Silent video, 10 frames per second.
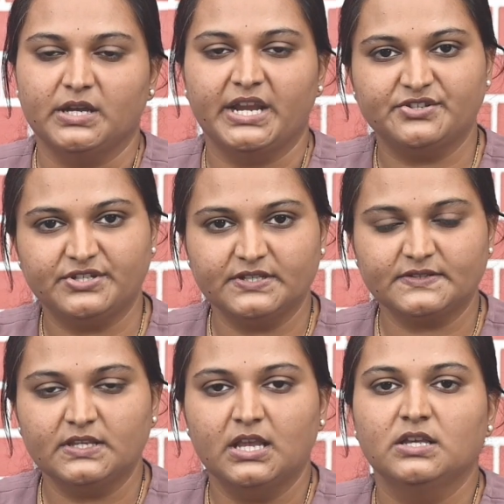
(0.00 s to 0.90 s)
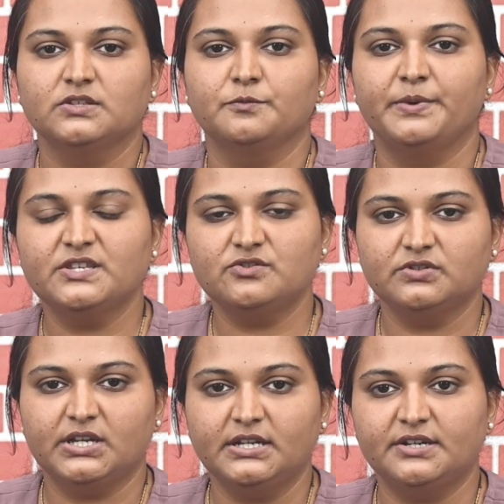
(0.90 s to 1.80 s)
edges. So based
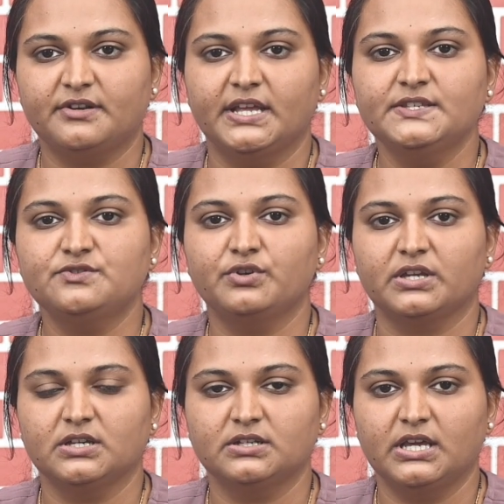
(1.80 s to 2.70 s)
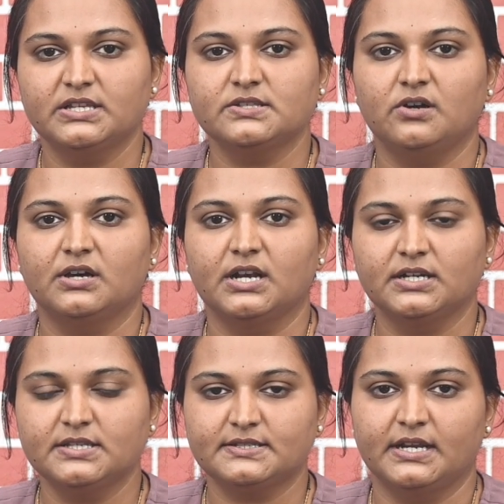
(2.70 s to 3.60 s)
on that, it tries to recognize or
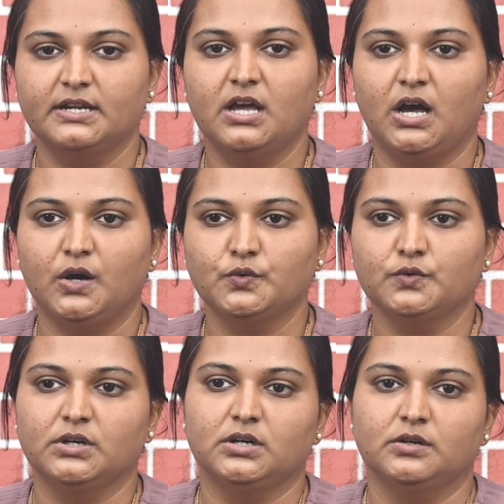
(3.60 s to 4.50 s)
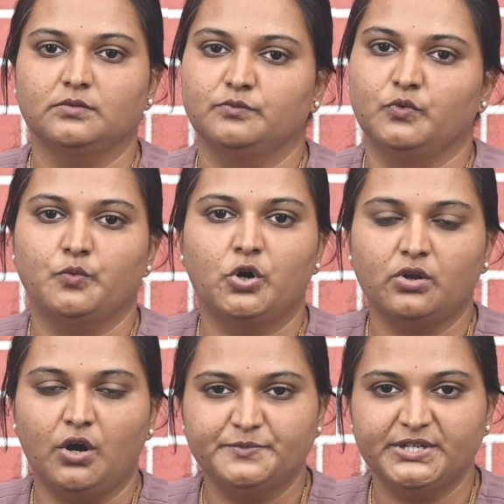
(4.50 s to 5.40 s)
understand how what
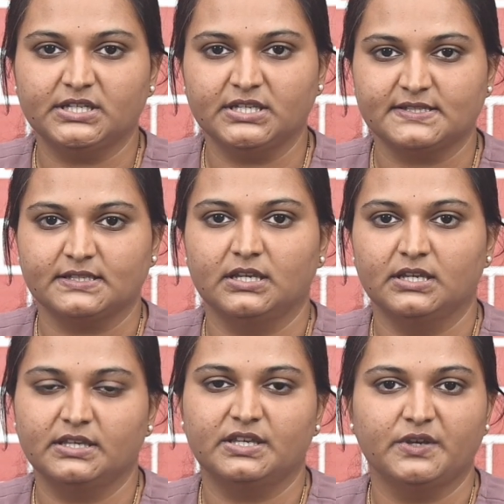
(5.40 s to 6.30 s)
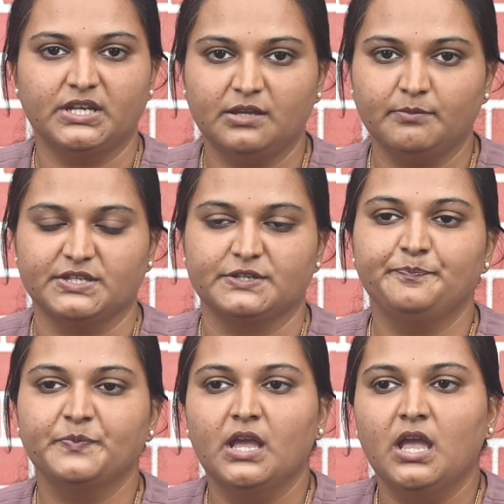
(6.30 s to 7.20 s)
object is in the given image.
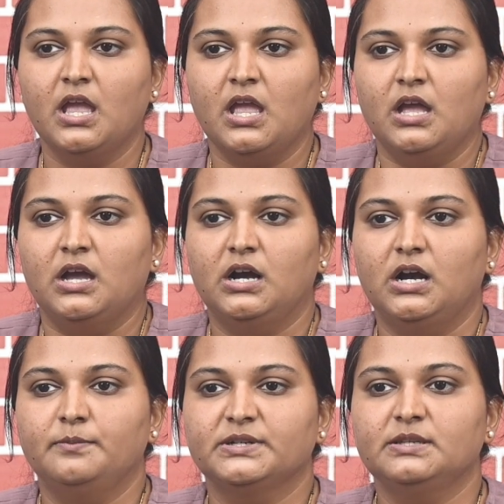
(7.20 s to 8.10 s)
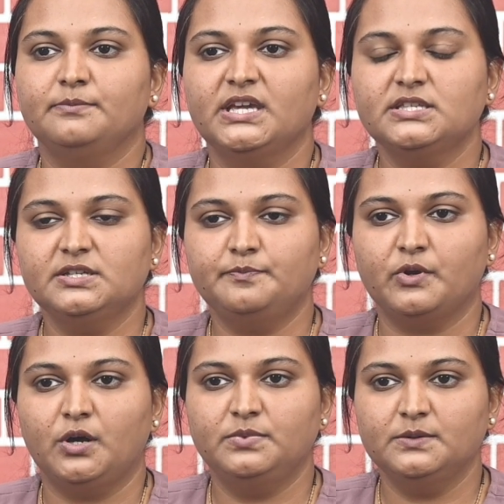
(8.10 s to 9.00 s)
But the major
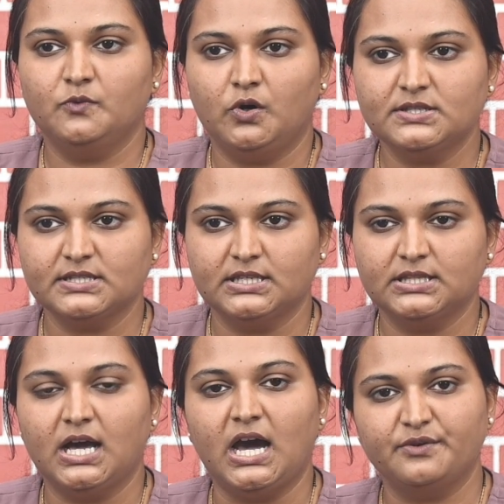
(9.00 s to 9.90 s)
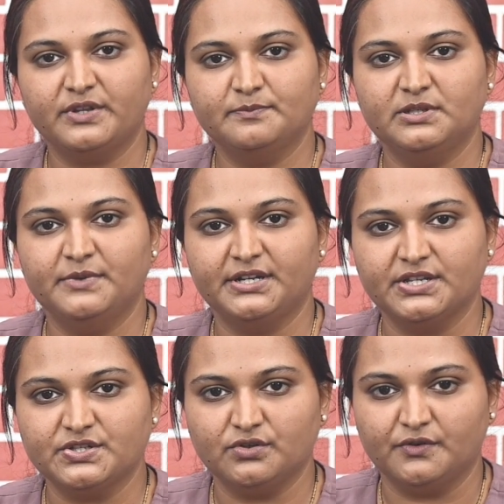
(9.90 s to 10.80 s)
problem was in the hardware
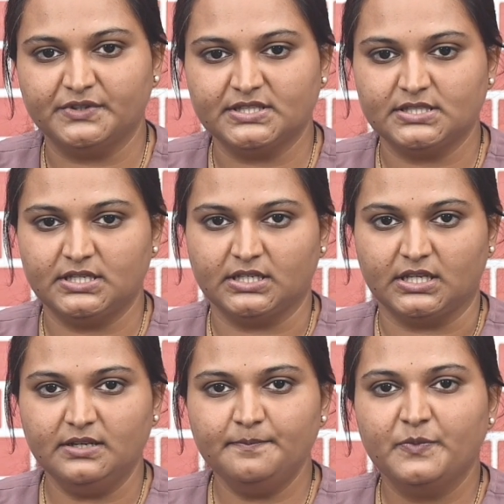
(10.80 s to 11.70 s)
implementation of the CNN,